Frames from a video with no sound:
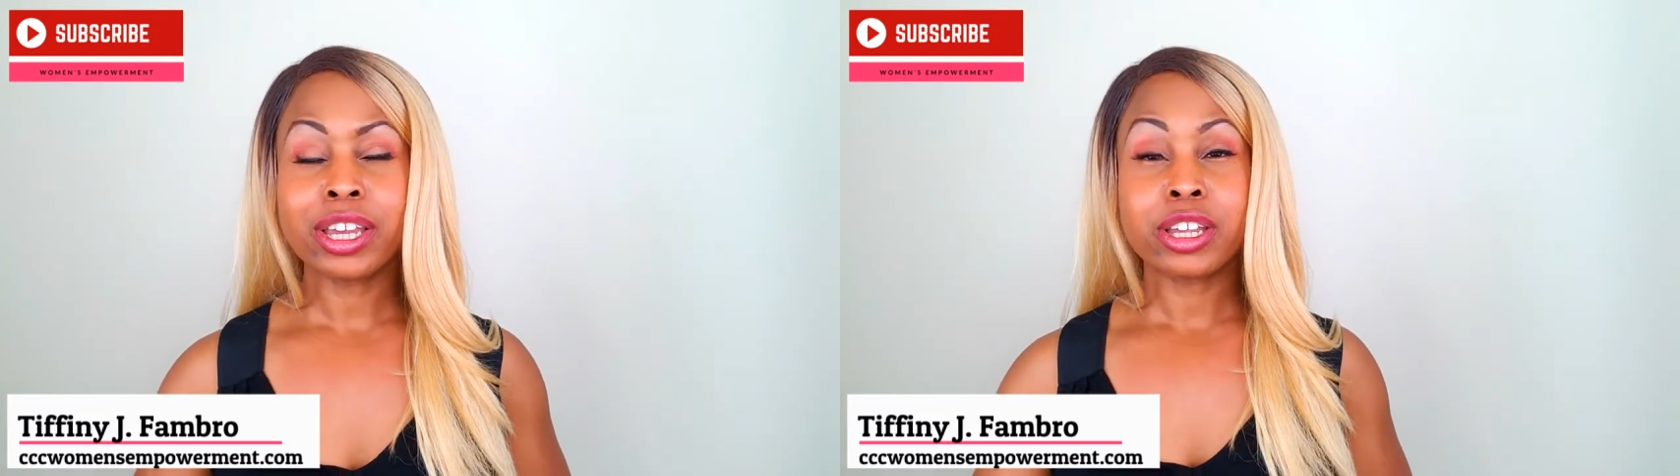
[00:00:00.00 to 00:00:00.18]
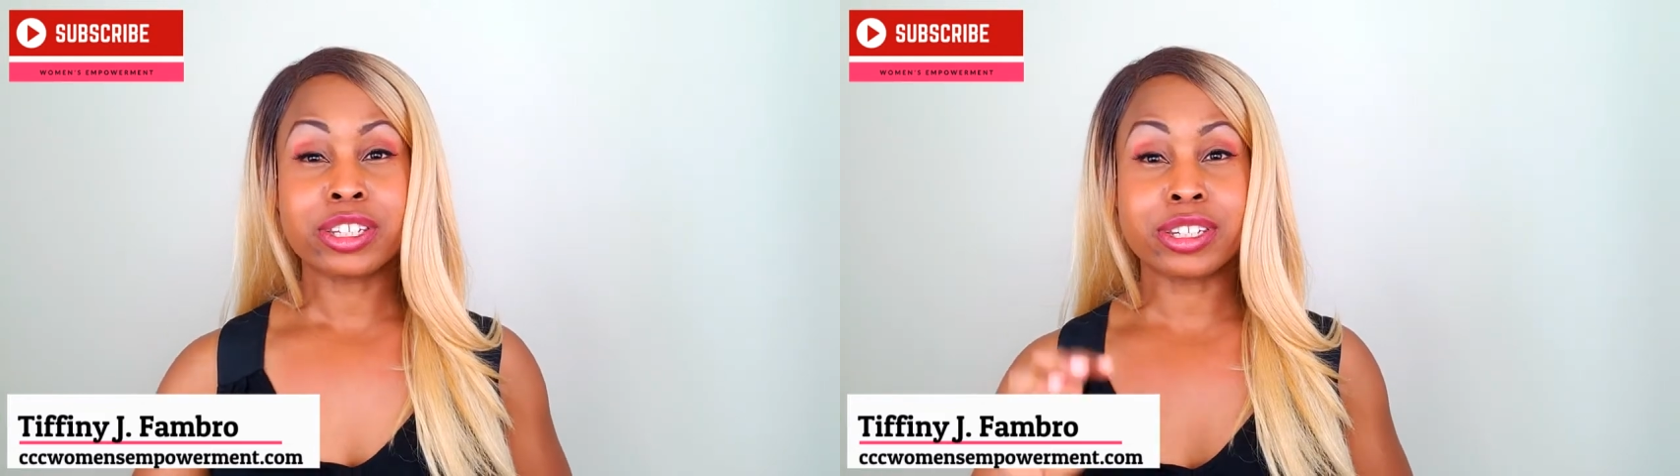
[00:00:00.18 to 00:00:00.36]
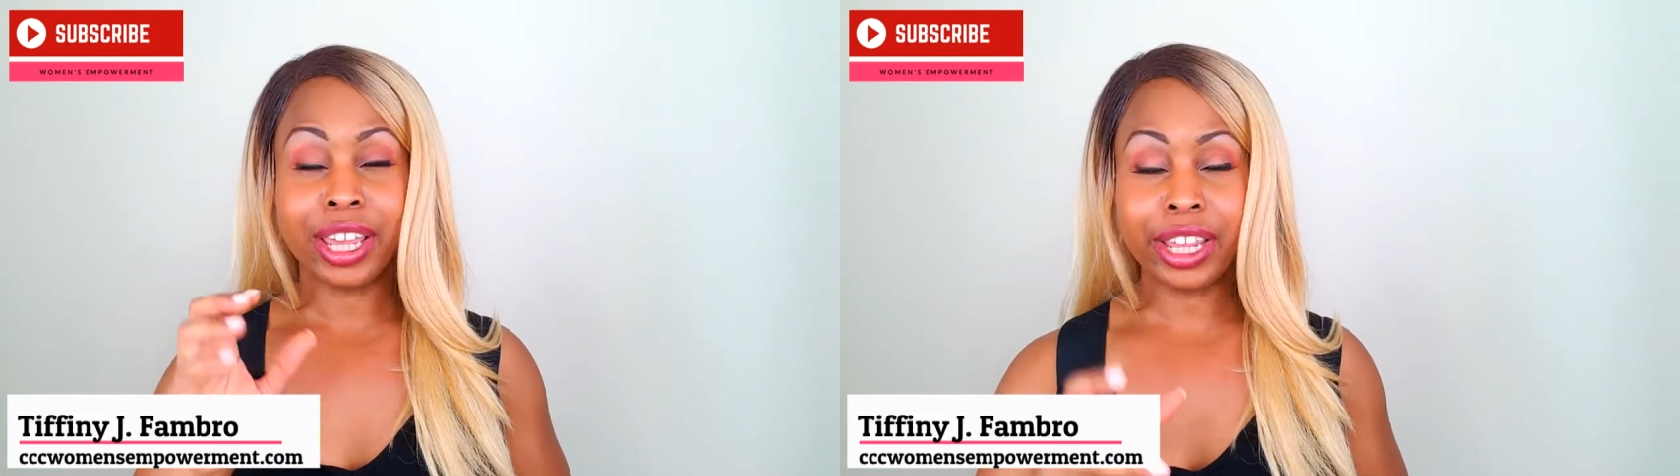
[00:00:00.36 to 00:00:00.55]

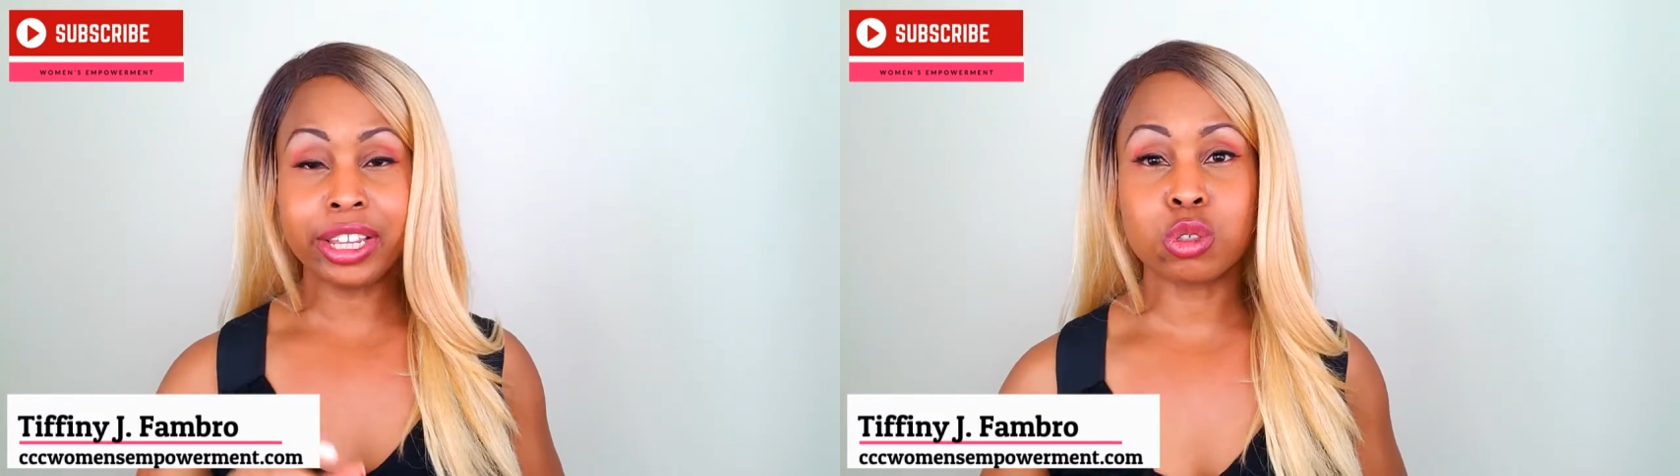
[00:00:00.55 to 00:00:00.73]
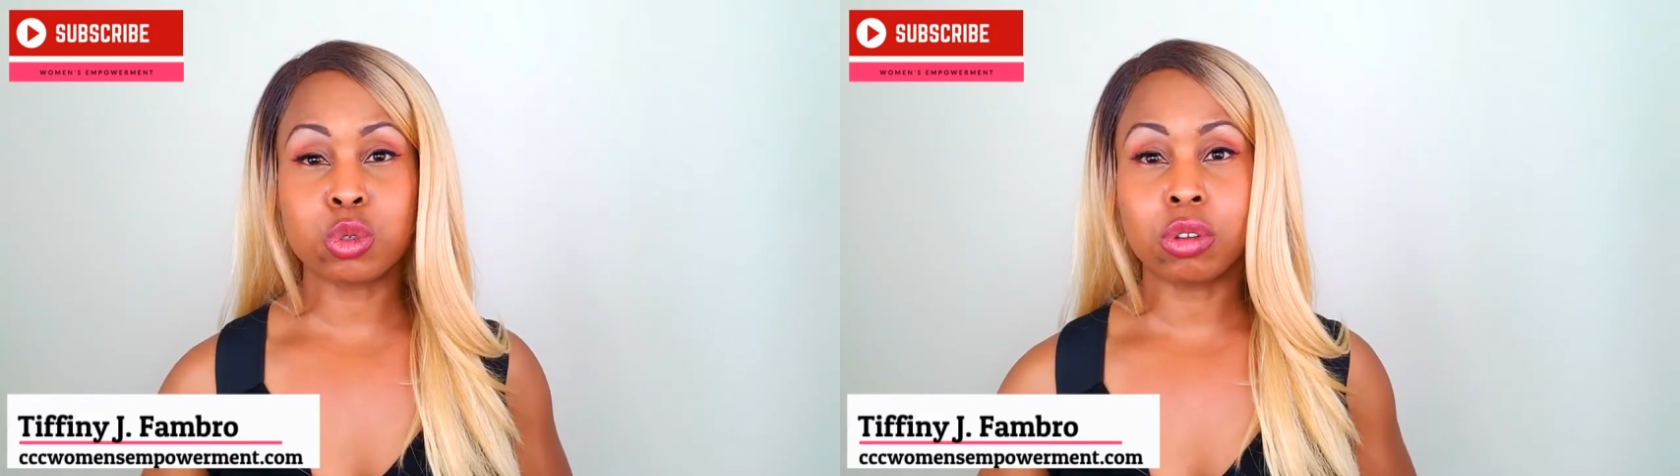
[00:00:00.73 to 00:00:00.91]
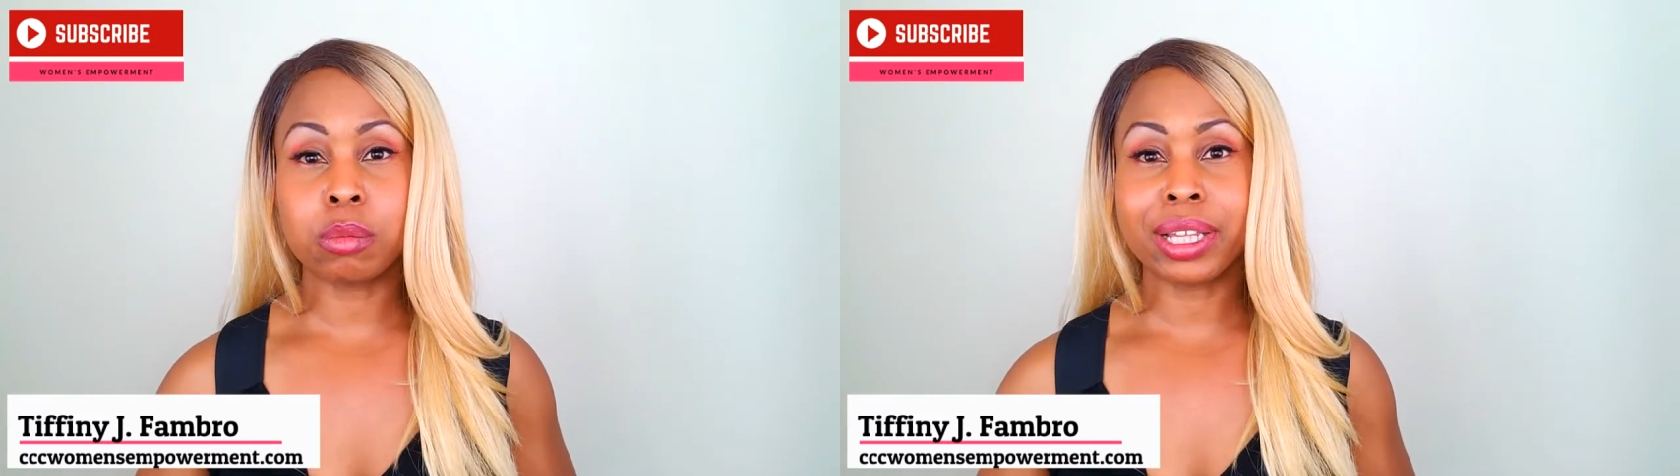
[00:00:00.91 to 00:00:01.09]
to take
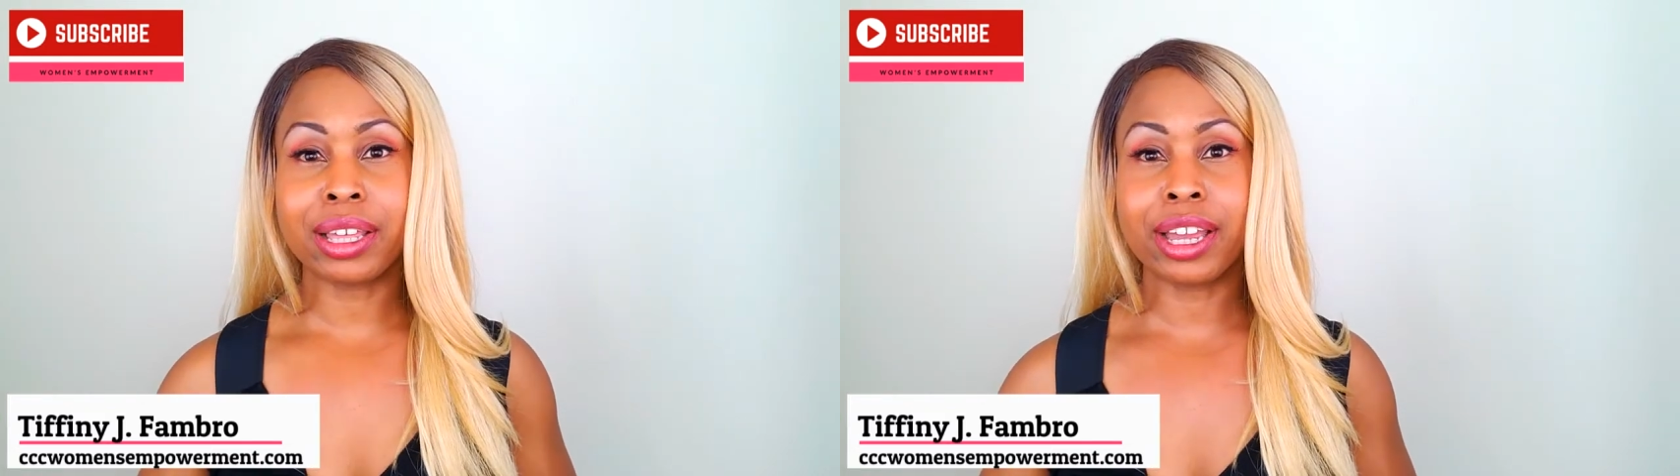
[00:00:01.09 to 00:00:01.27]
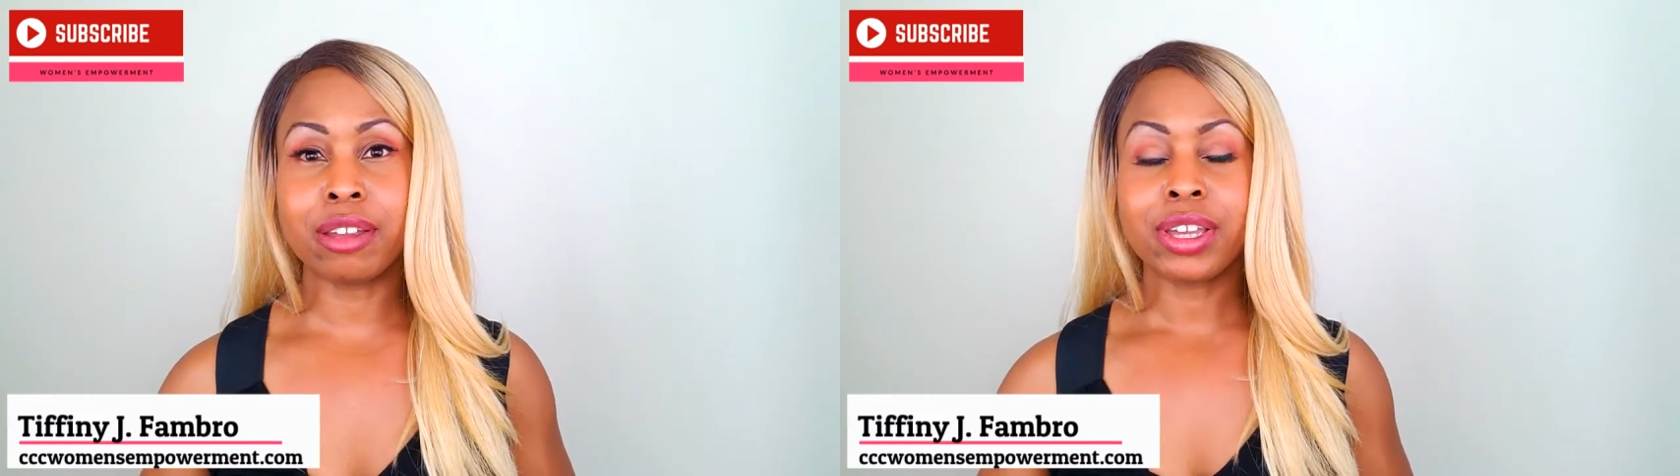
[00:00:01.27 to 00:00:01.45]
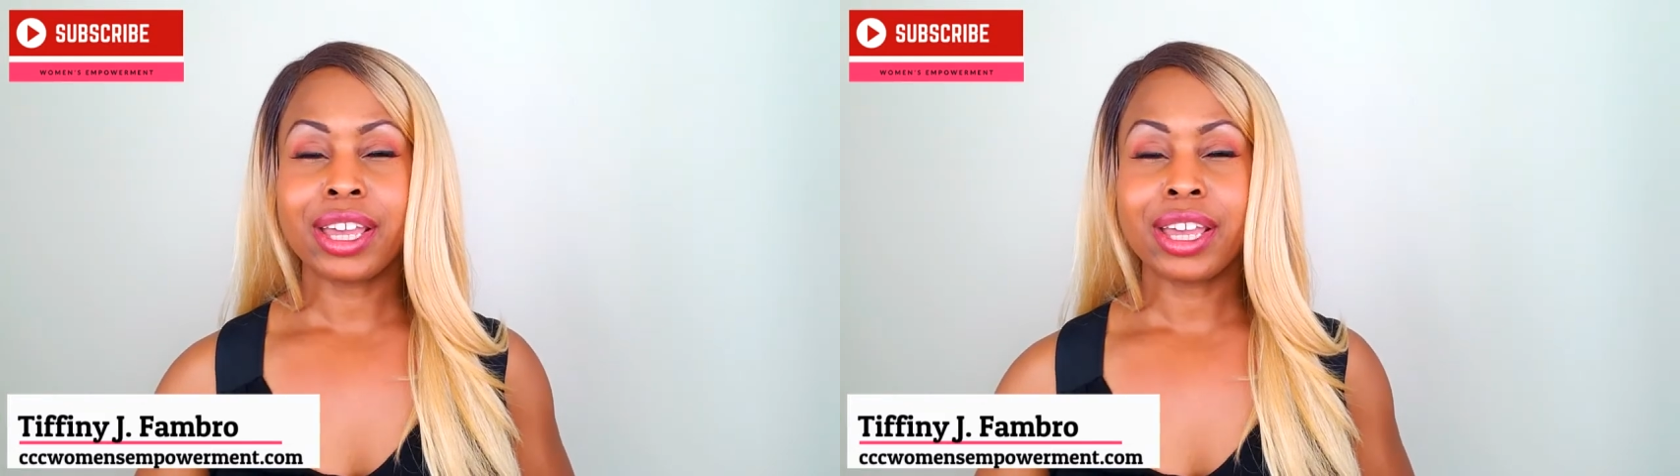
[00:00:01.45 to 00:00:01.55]
control of my life,